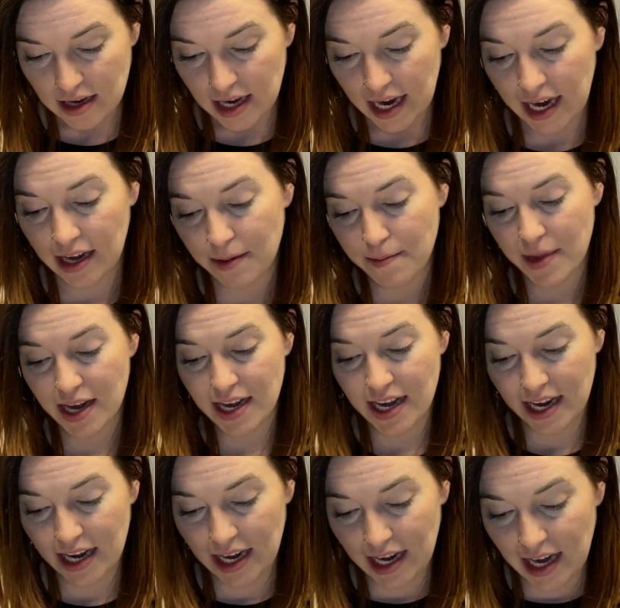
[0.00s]
and
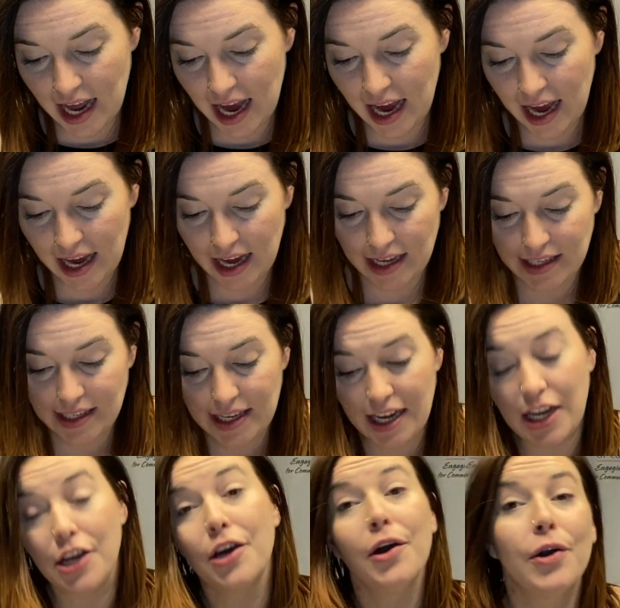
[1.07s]
amending a
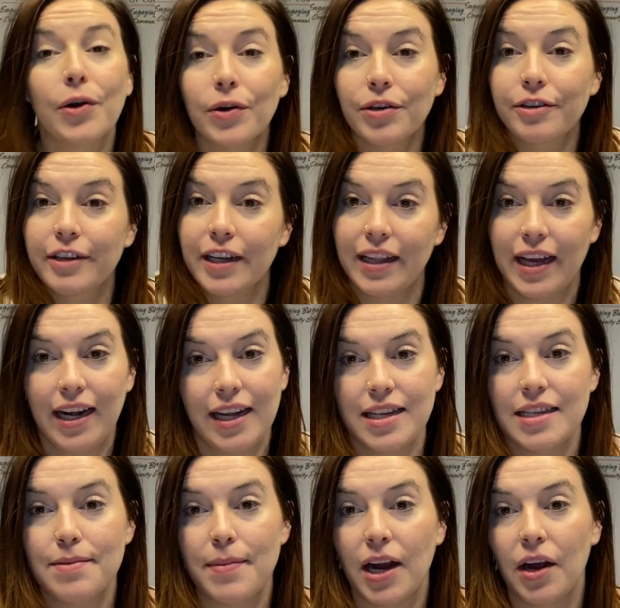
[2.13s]
city code relating
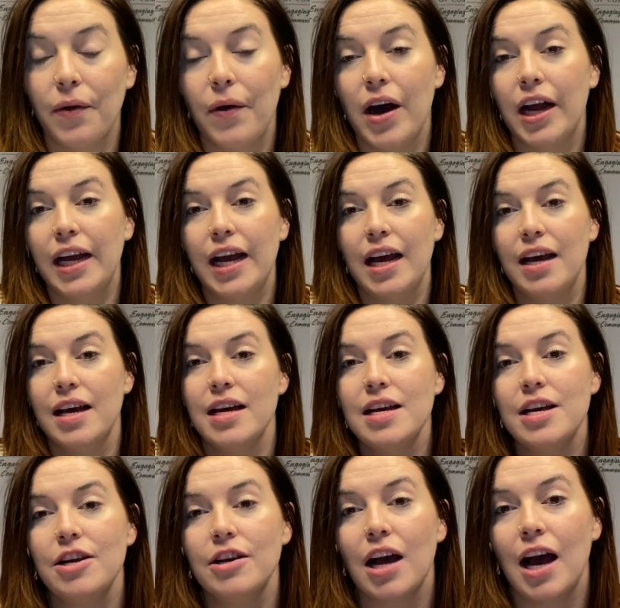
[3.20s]
to marijuana
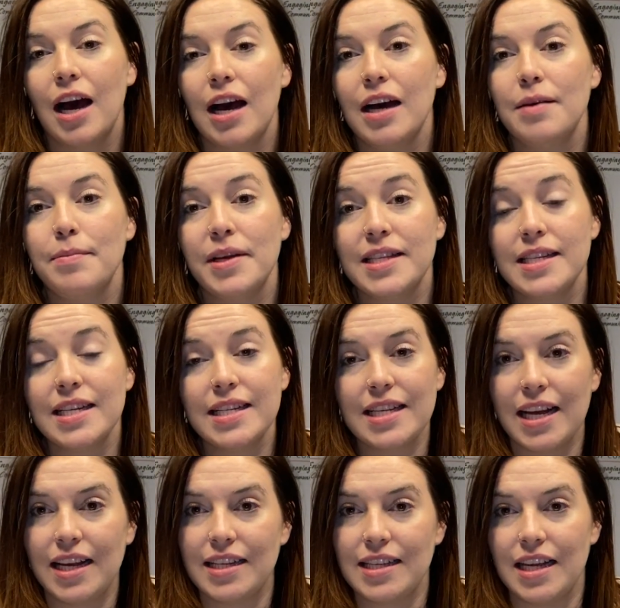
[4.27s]

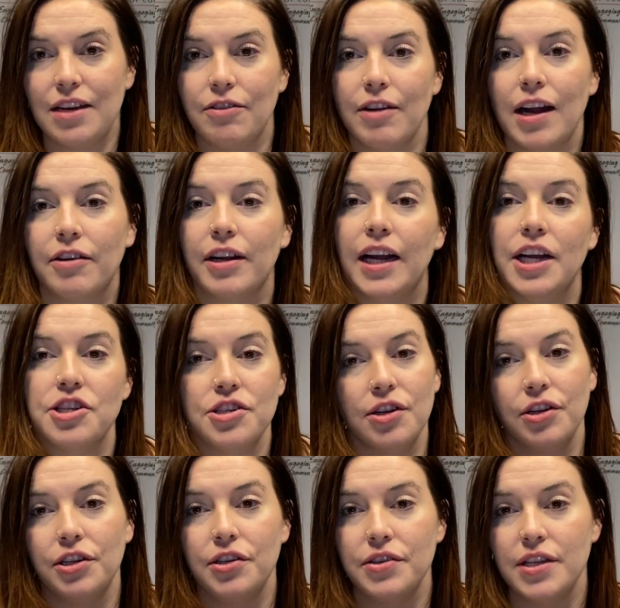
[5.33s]
businesses and
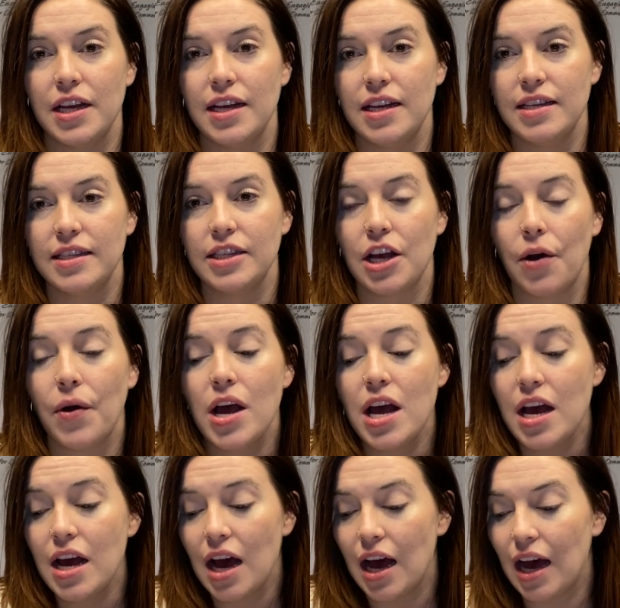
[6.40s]
recreational uses. So
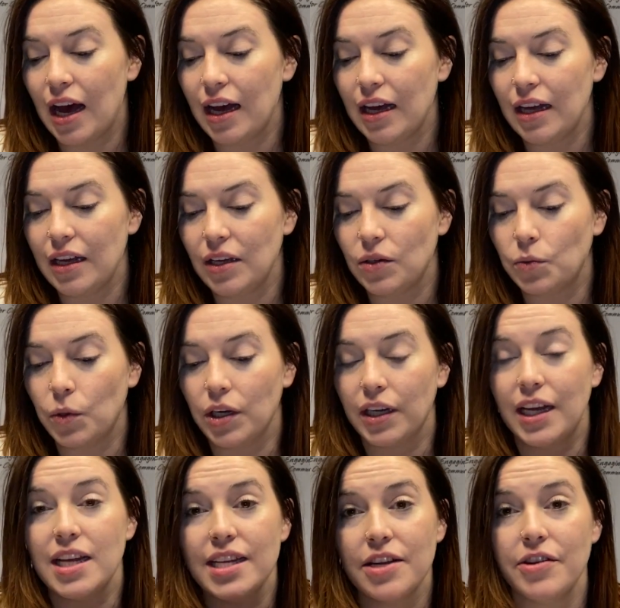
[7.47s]
we're
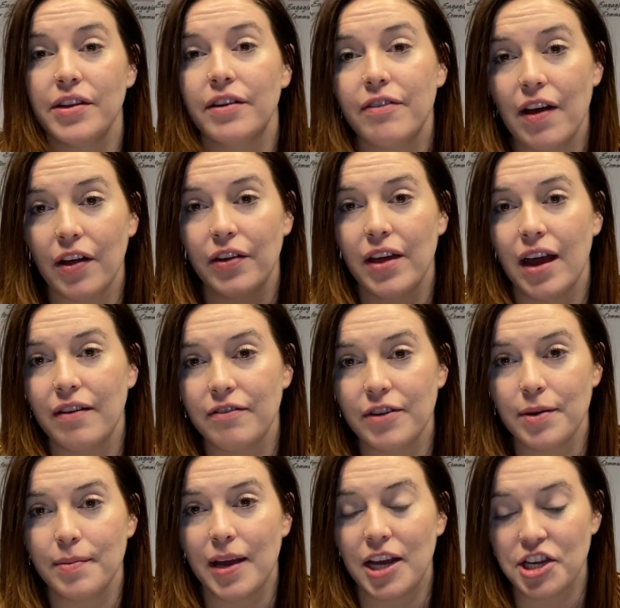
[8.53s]
continuing to follow that
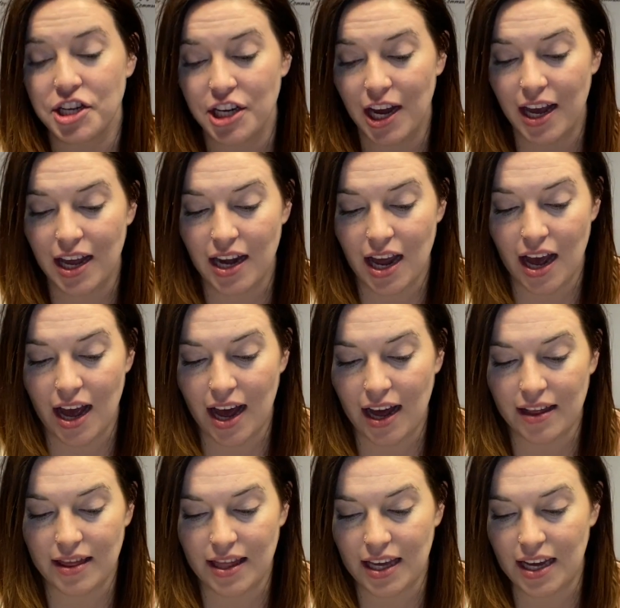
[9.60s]
information
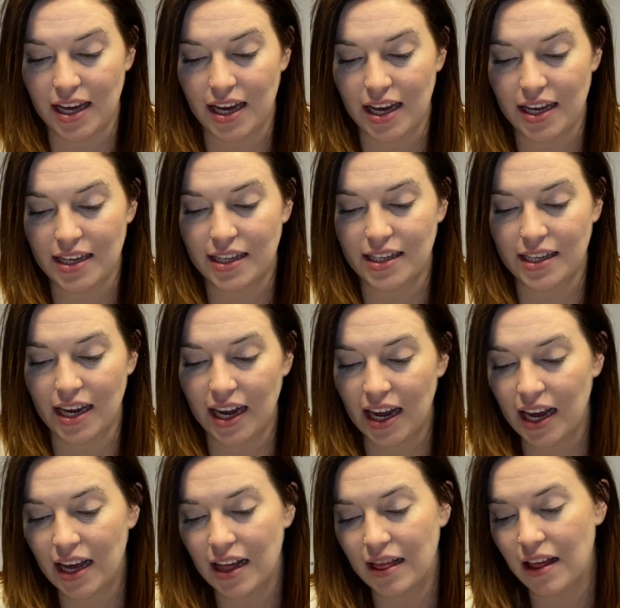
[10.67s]
at the city
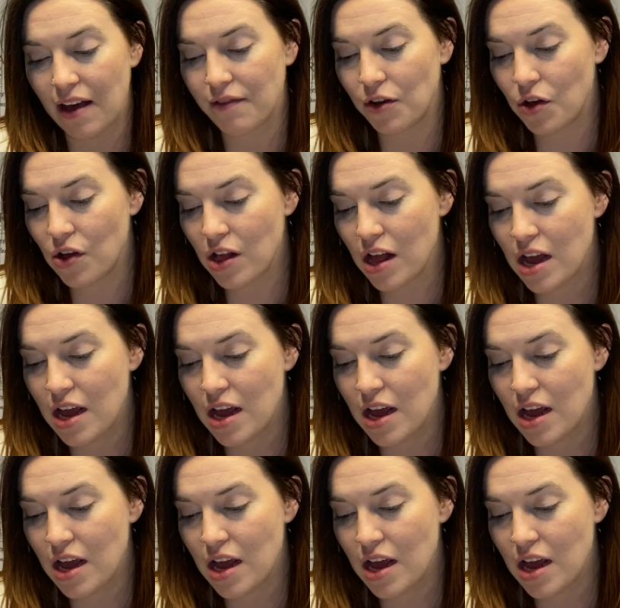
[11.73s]
level